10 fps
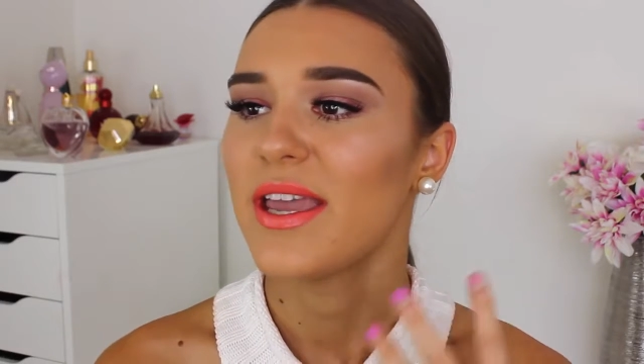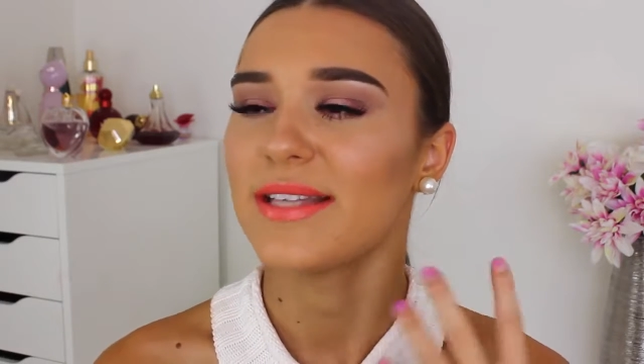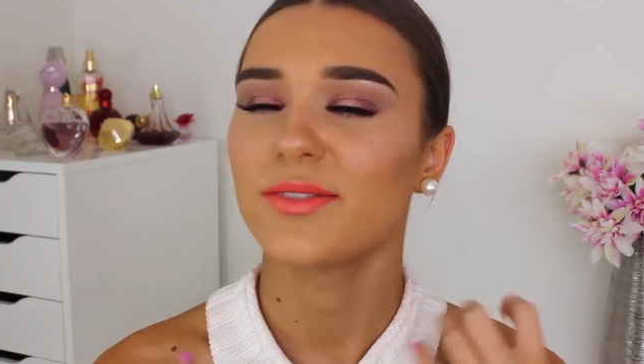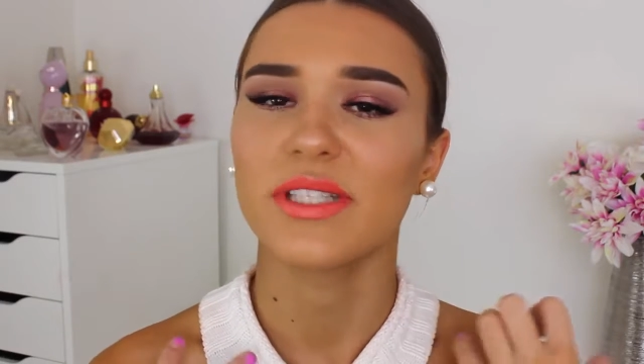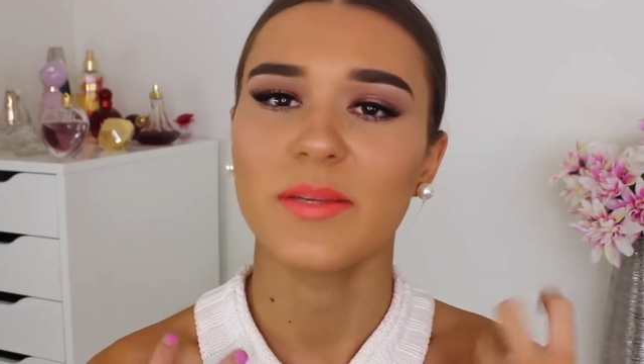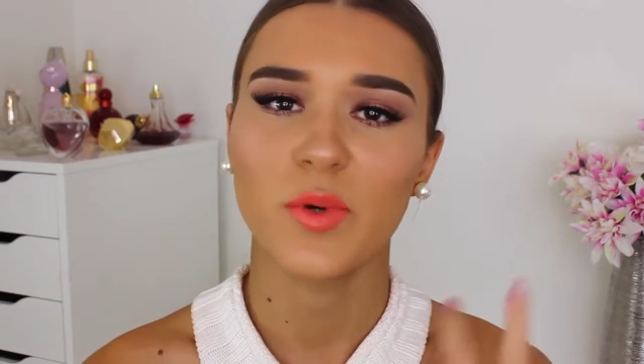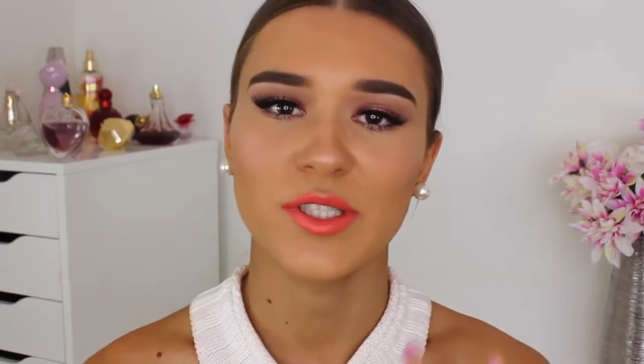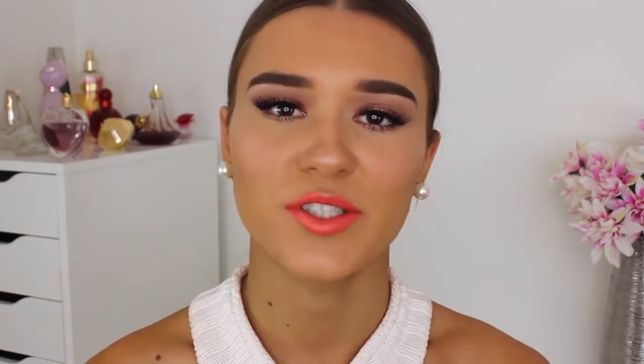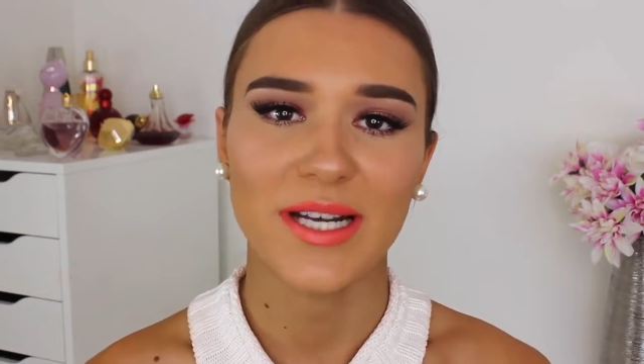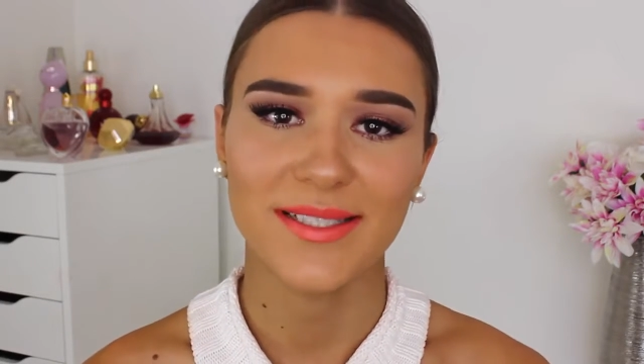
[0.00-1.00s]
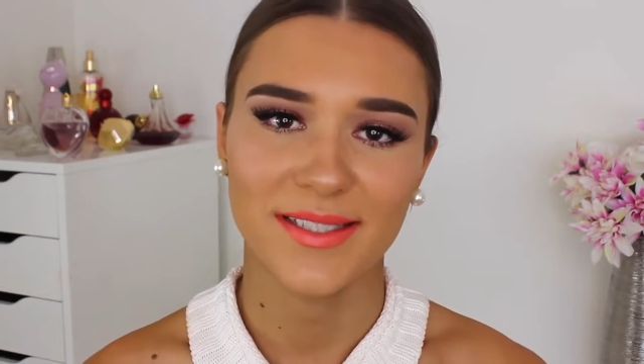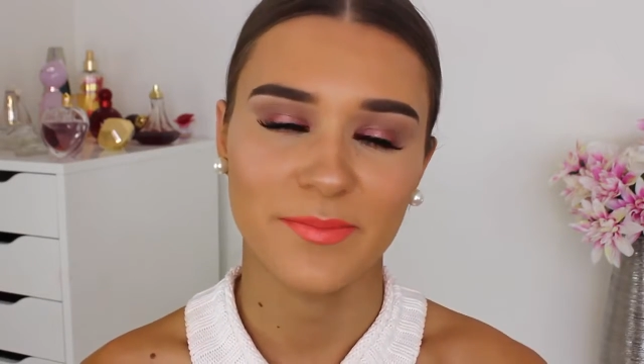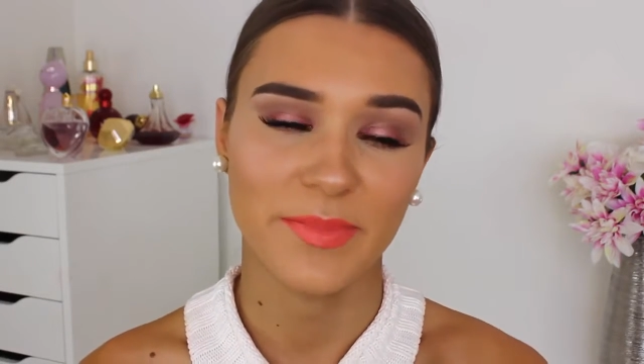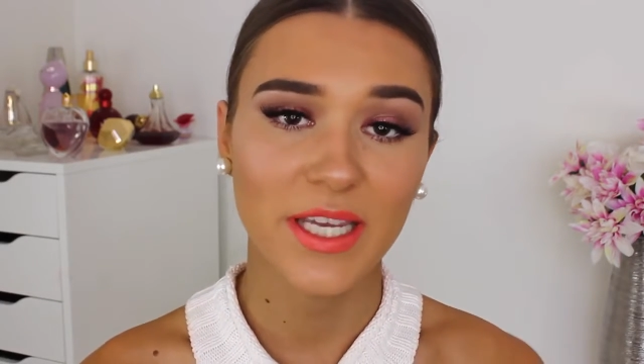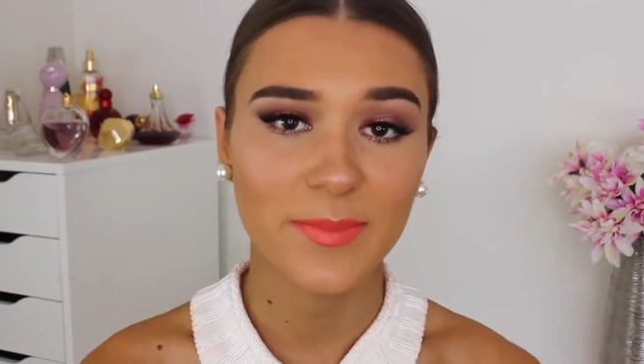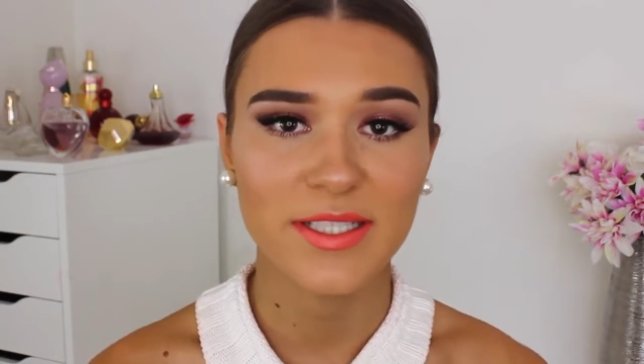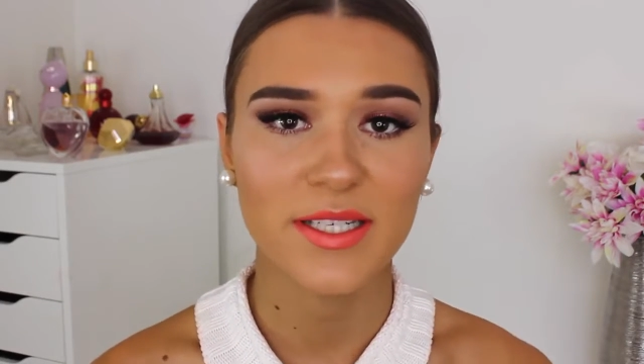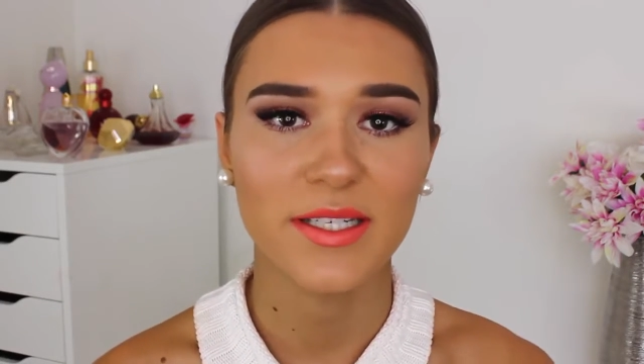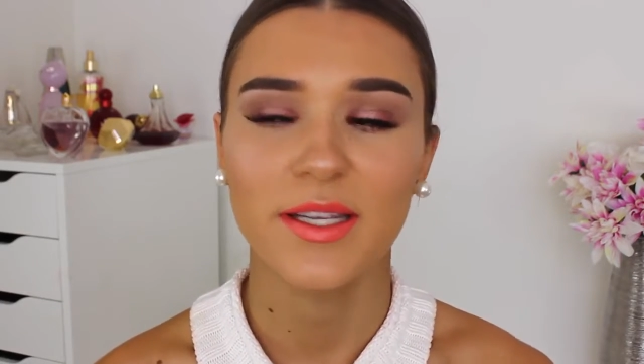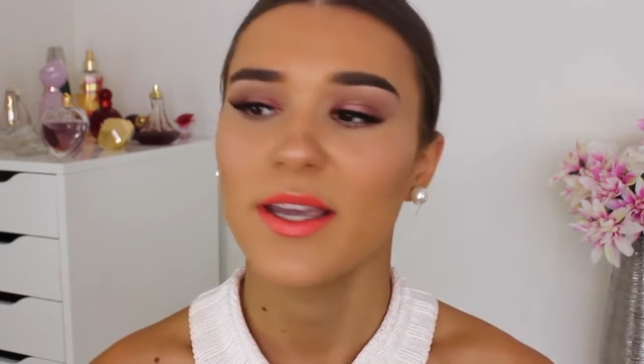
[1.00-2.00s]
It's really moisturising and
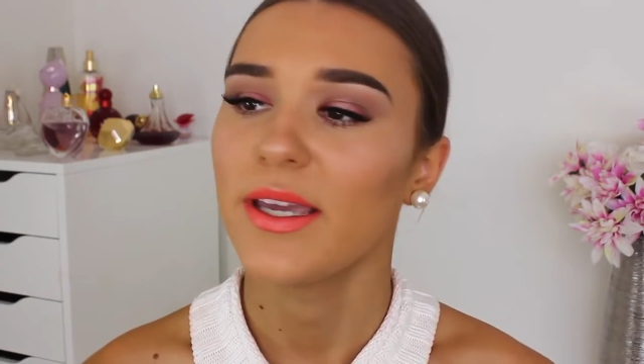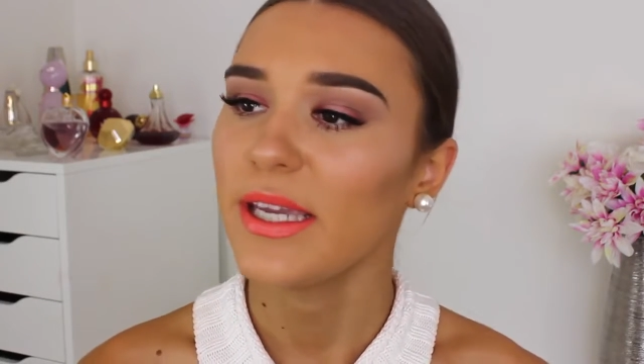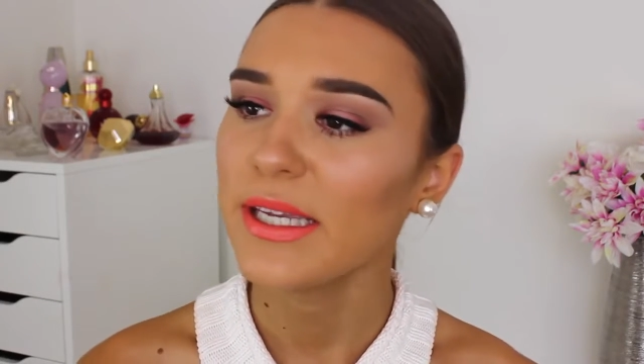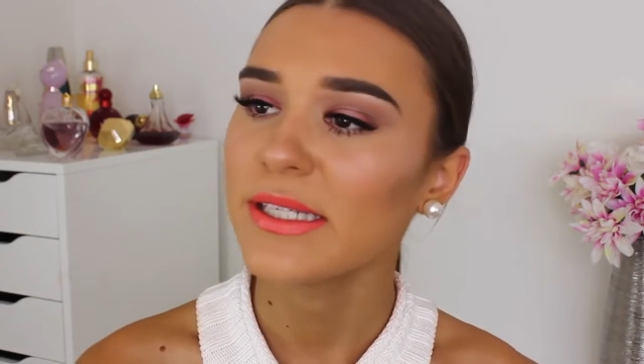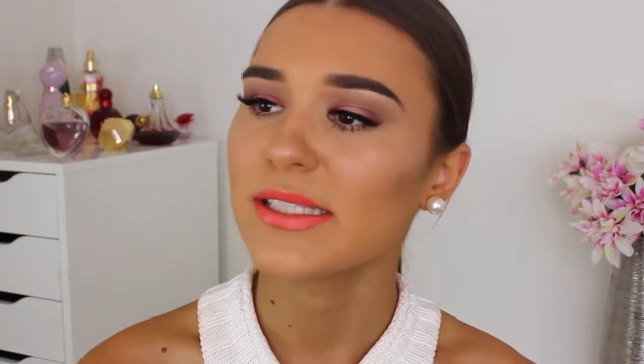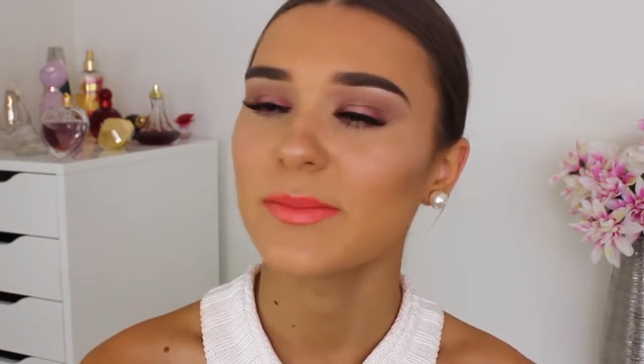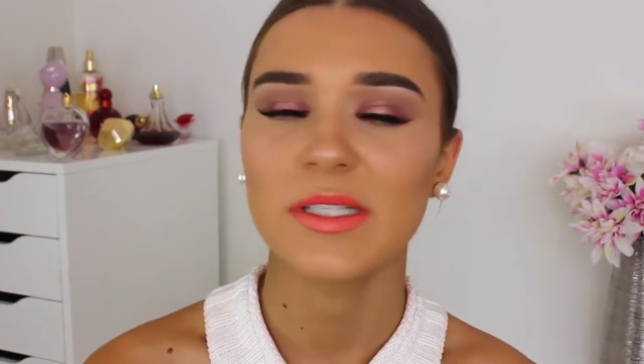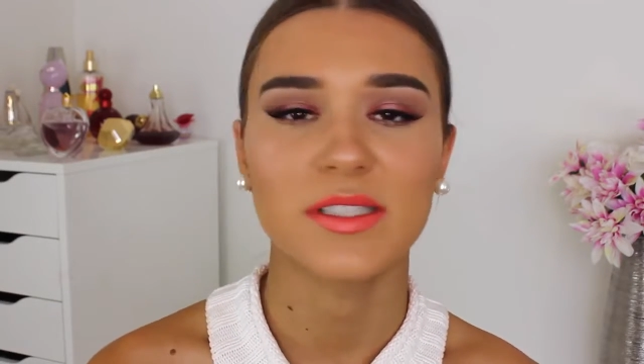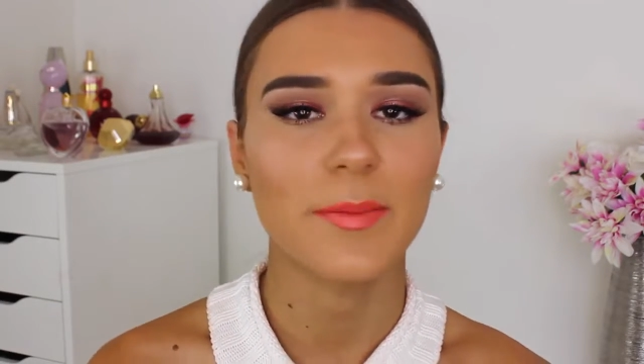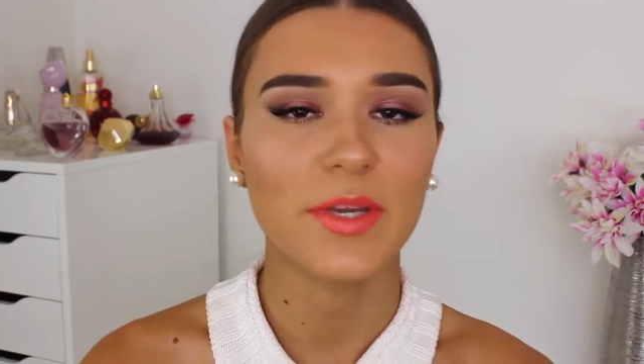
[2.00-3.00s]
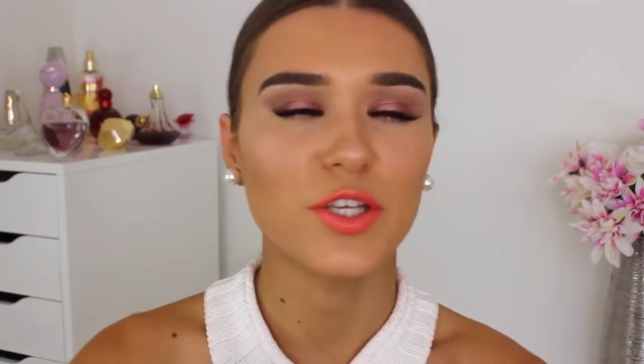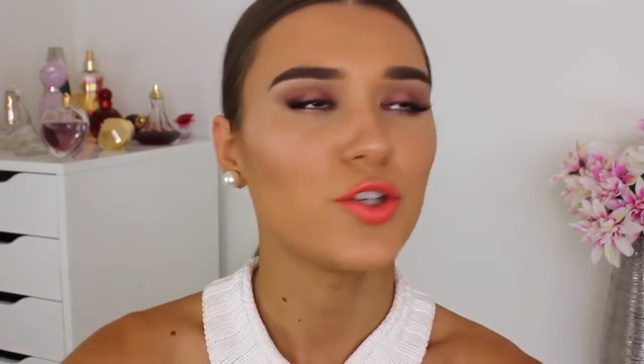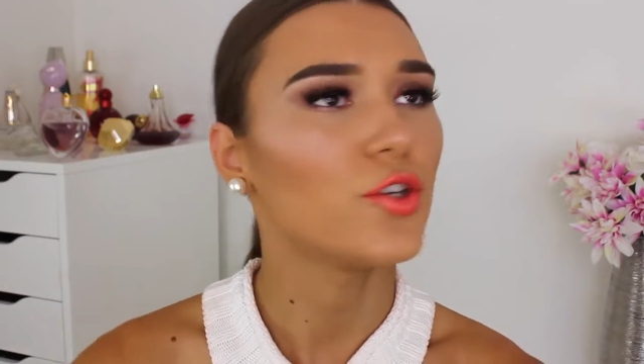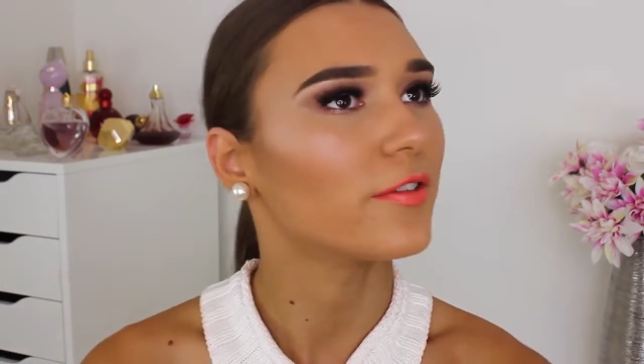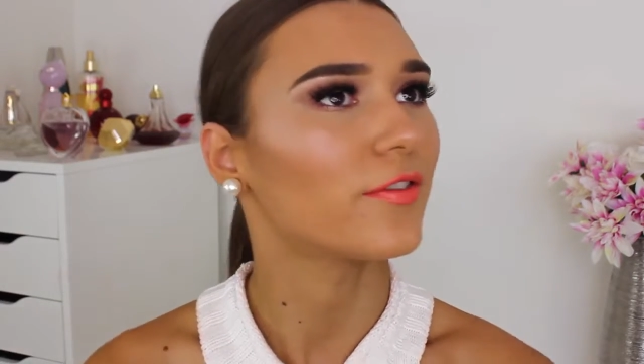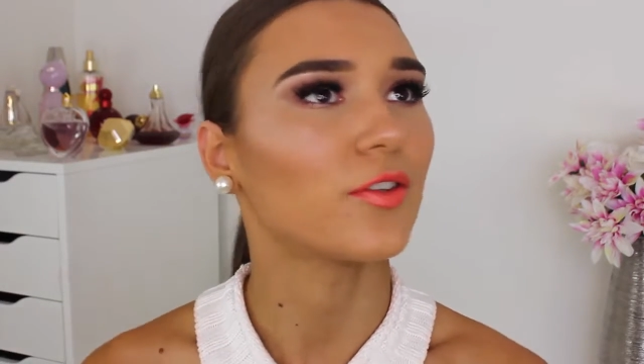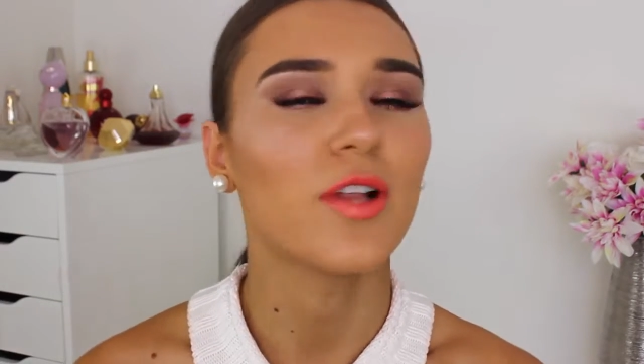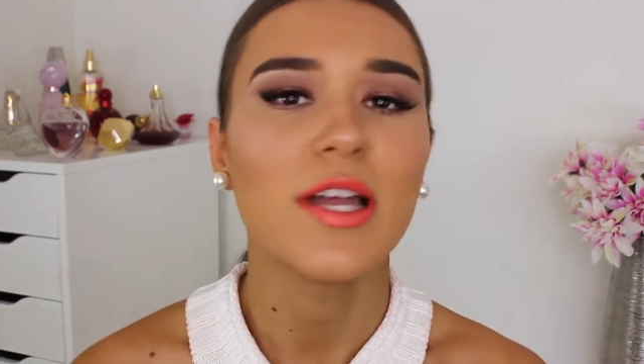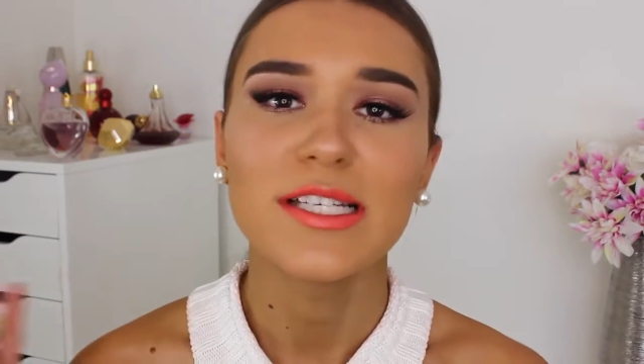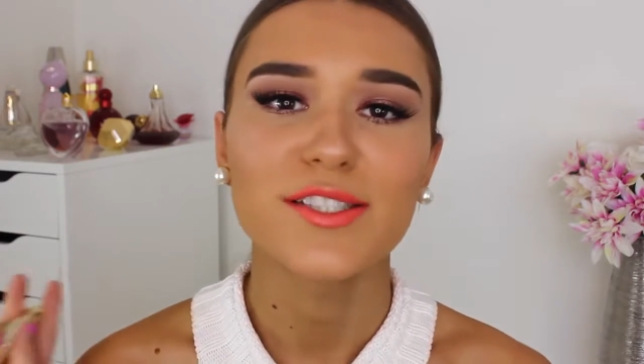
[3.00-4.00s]
pigmented, and it smells beautiful.